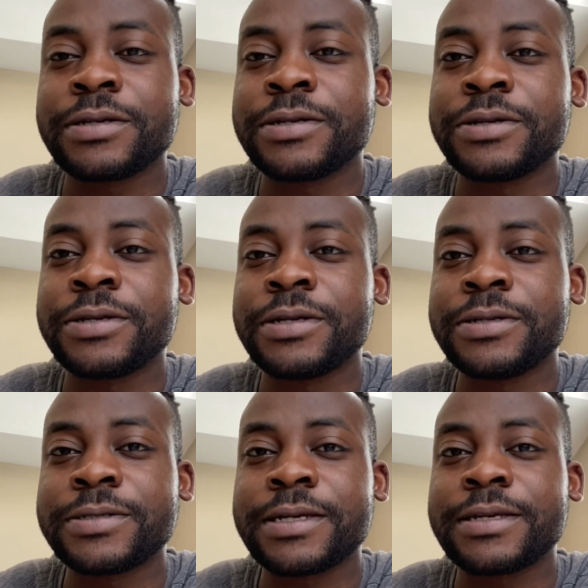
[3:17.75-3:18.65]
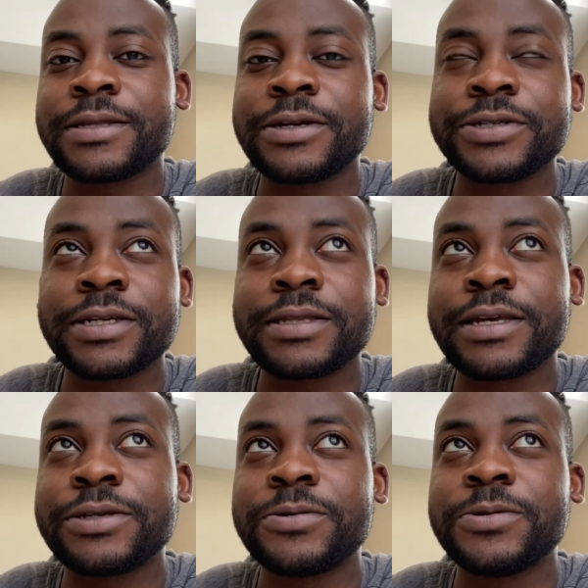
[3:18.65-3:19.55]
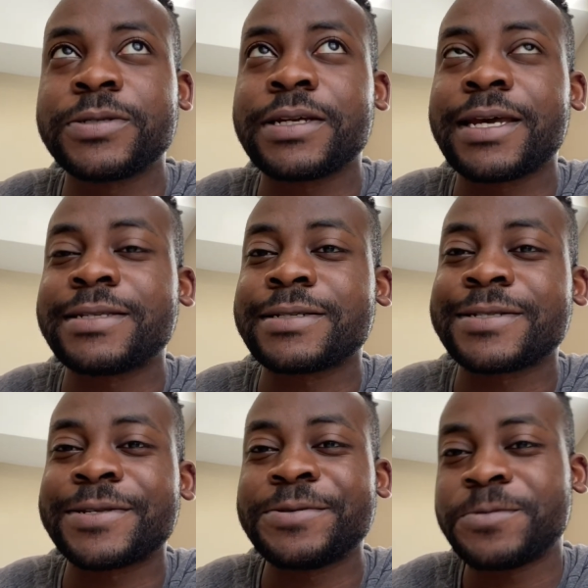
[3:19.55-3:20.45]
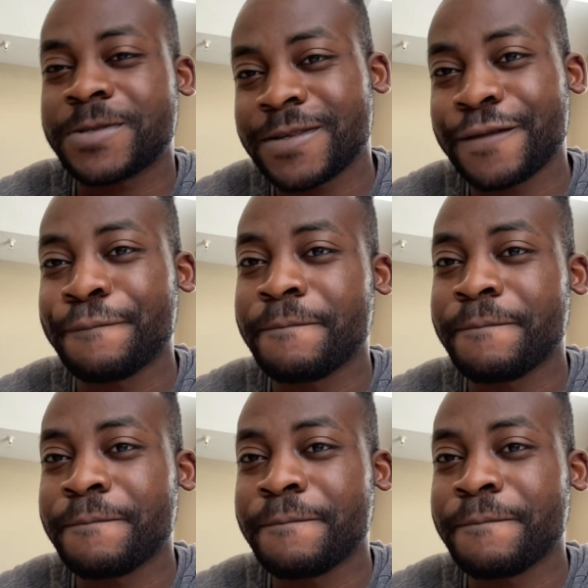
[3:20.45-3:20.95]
he's like, they're saying that you use it as an excuse.